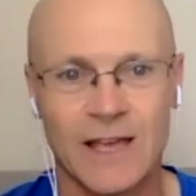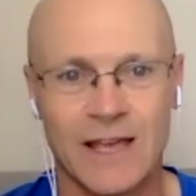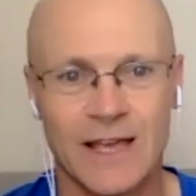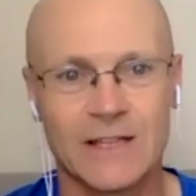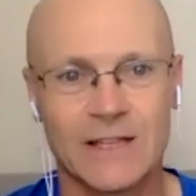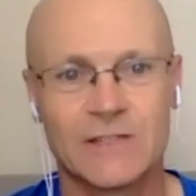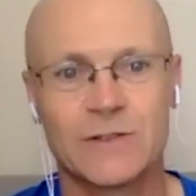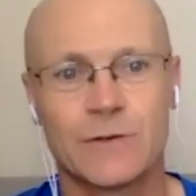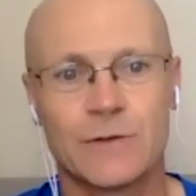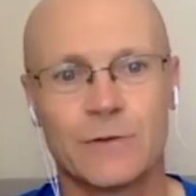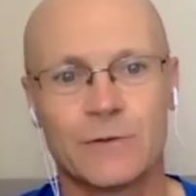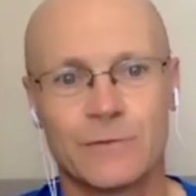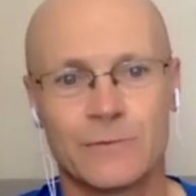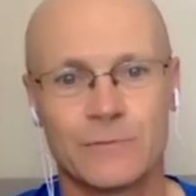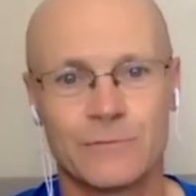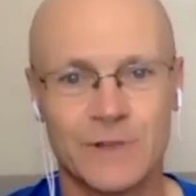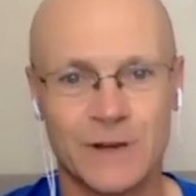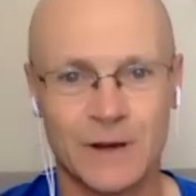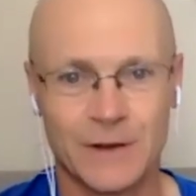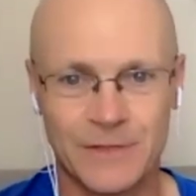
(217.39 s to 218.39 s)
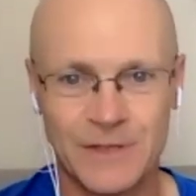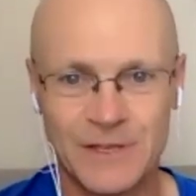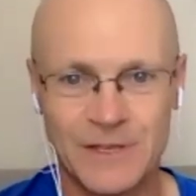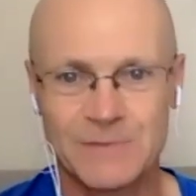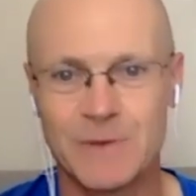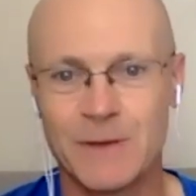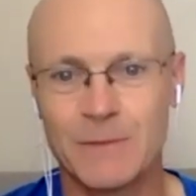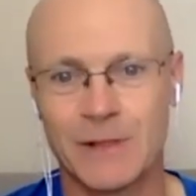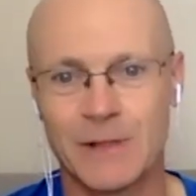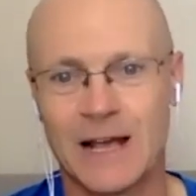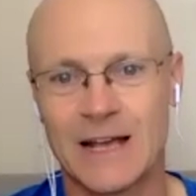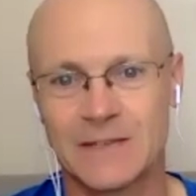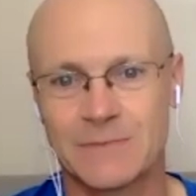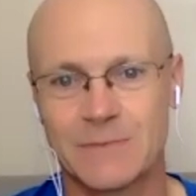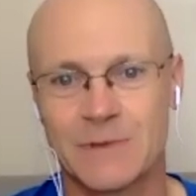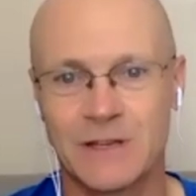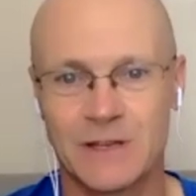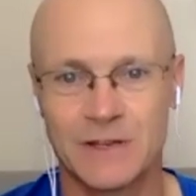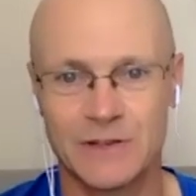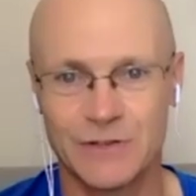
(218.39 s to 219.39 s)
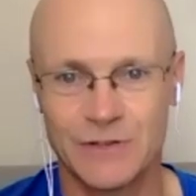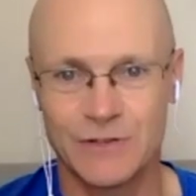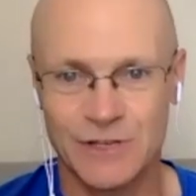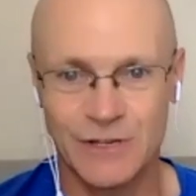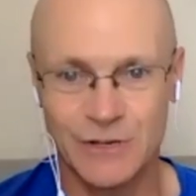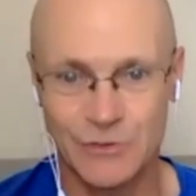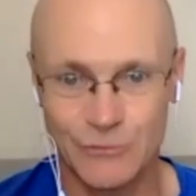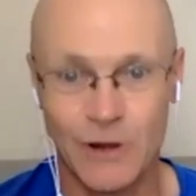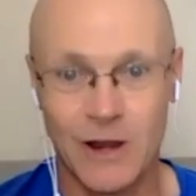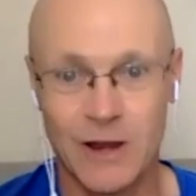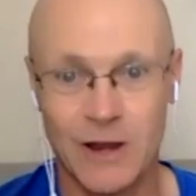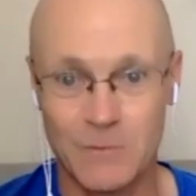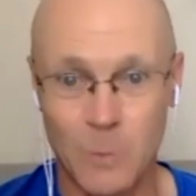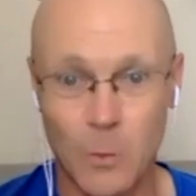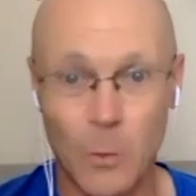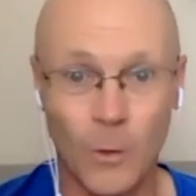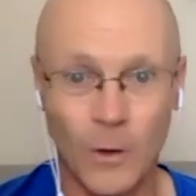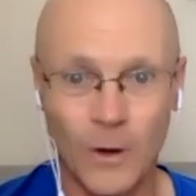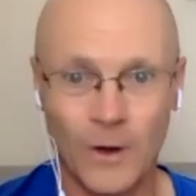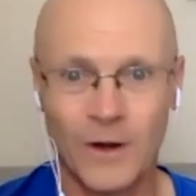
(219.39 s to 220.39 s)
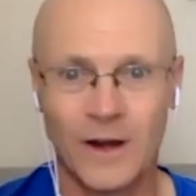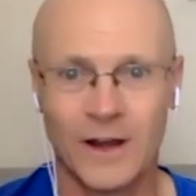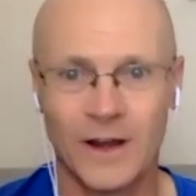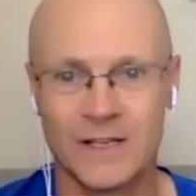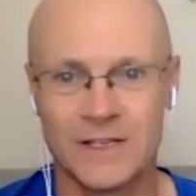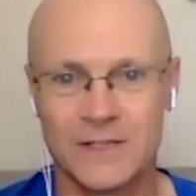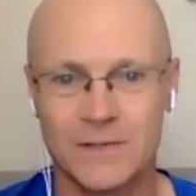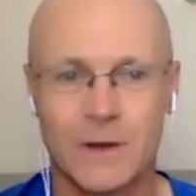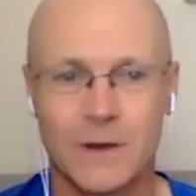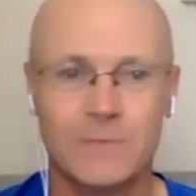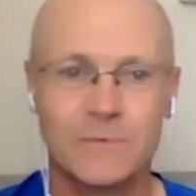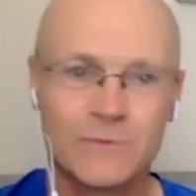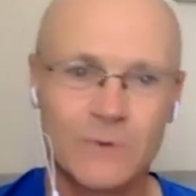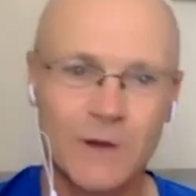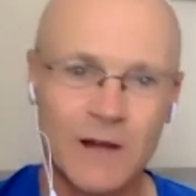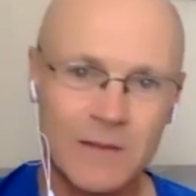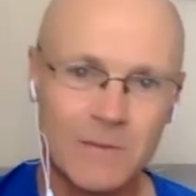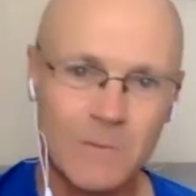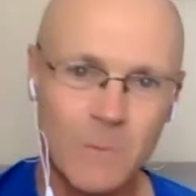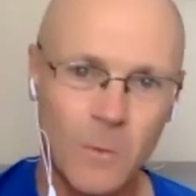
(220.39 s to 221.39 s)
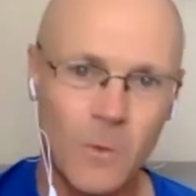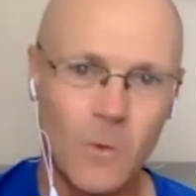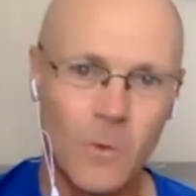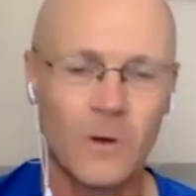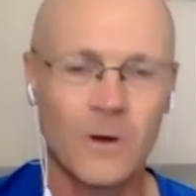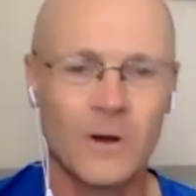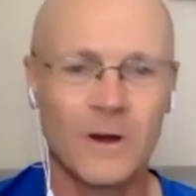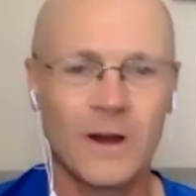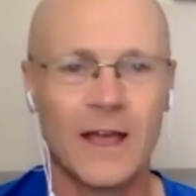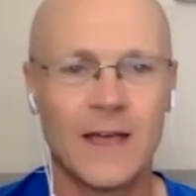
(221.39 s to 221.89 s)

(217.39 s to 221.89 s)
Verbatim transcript: And so, you know, these people asked me, can you, can you write more? So I was writing more.